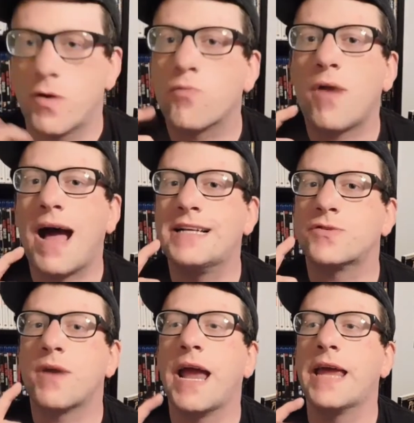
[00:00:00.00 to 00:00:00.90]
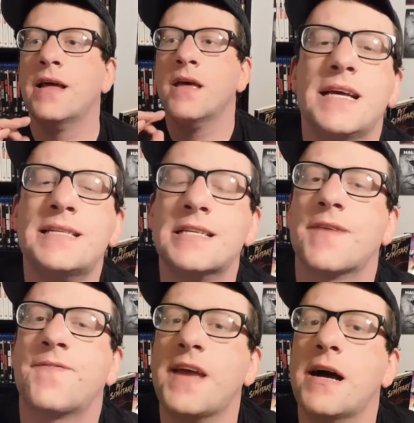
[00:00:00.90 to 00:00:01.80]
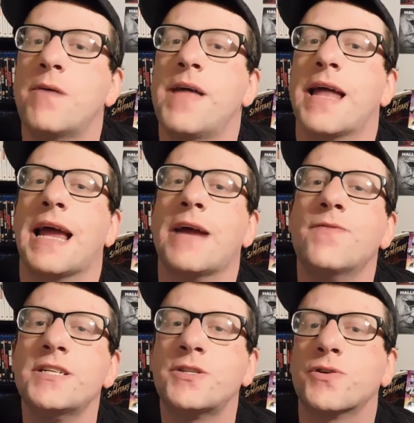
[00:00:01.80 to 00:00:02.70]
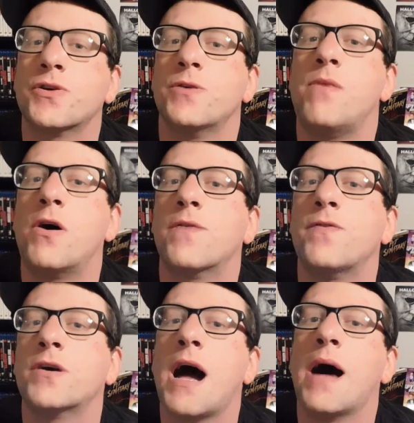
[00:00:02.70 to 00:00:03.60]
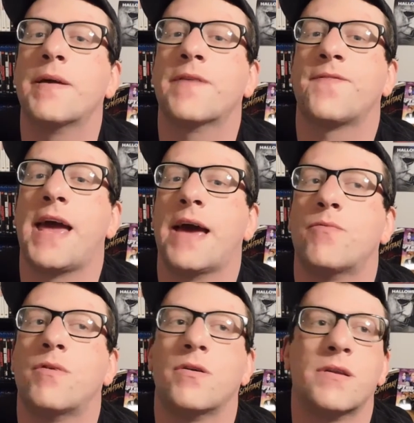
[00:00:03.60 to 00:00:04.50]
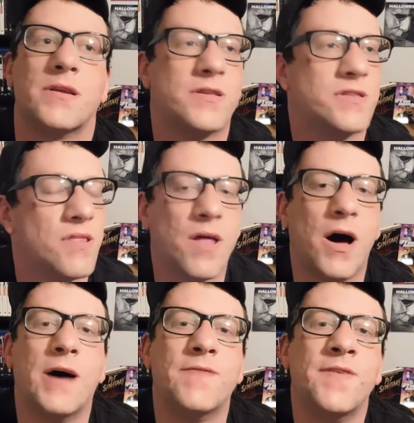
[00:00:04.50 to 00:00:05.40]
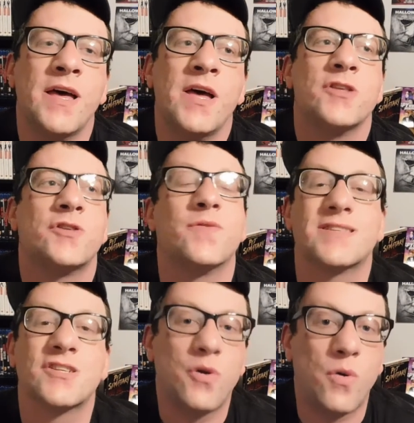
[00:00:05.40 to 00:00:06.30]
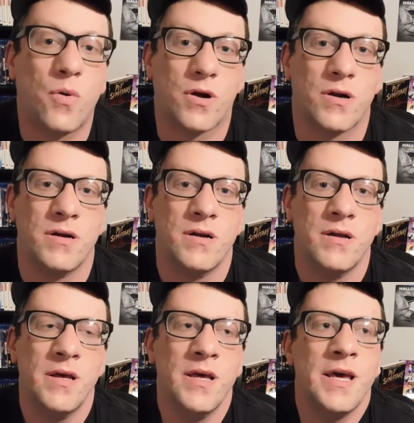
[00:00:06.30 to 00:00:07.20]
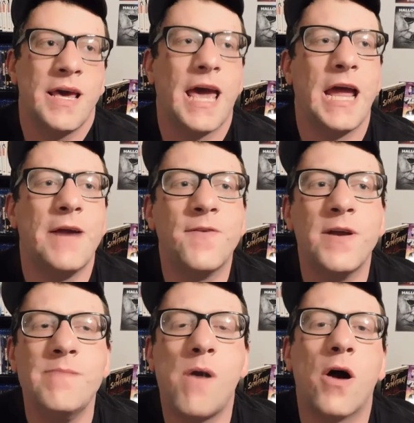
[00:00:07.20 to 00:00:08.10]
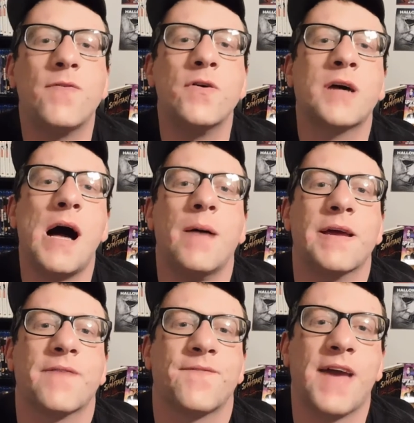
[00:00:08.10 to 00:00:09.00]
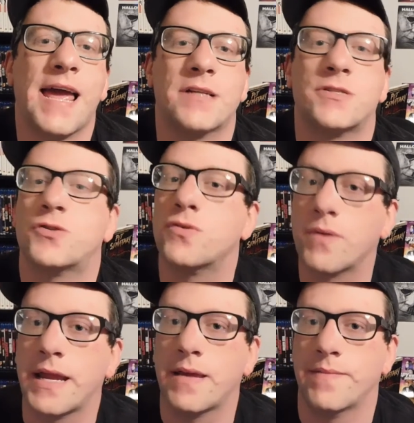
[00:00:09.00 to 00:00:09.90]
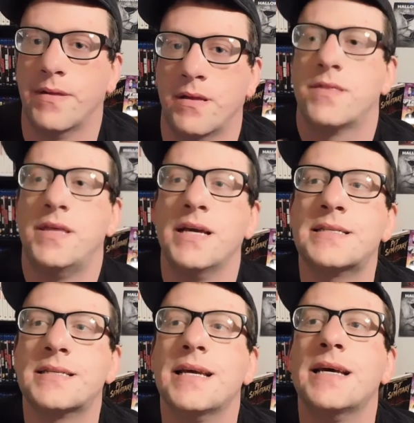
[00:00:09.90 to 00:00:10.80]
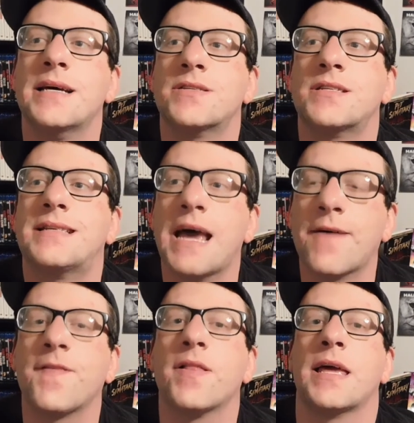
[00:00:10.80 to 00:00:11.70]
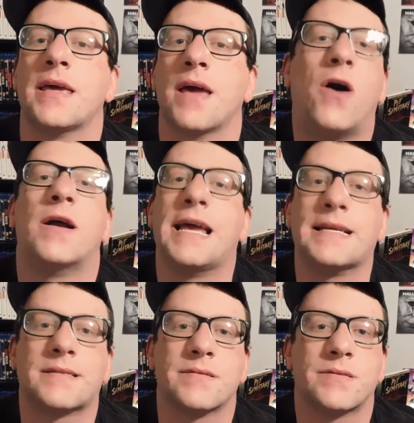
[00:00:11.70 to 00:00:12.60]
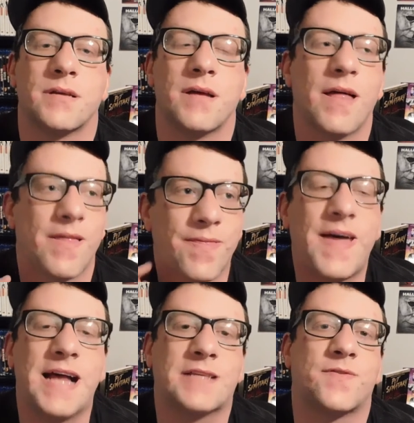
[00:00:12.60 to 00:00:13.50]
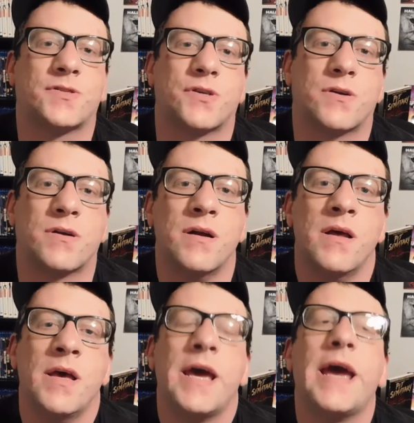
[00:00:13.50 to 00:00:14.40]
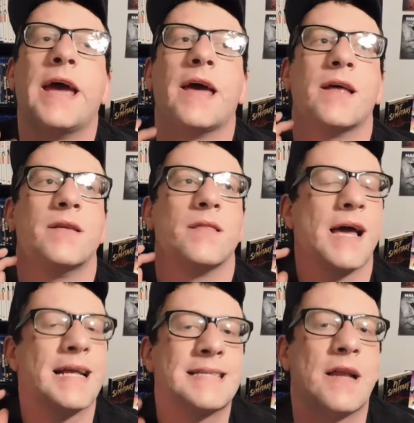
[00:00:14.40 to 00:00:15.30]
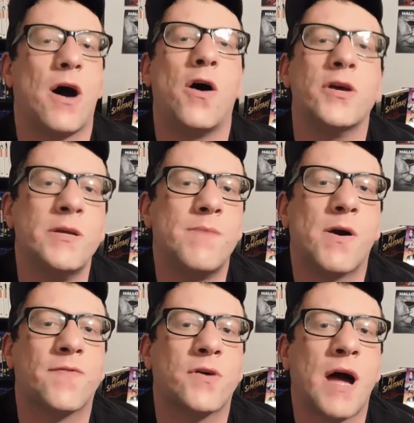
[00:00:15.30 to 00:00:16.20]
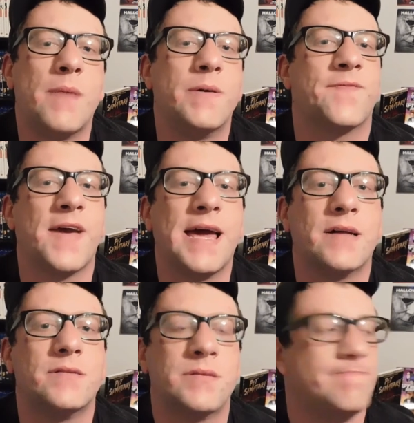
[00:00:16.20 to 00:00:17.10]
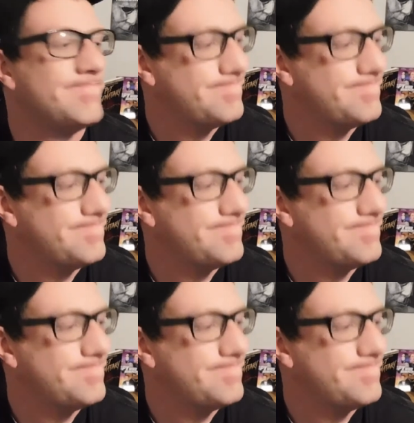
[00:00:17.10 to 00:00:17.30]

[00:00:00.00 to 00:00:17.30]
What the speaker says: right is right. This is a film that every true Marvel comic fan will love to its core. Every Marvel comic fan's dream. This is definitely on Aces, that's for sure. And like I said, all you Marvel comic fans,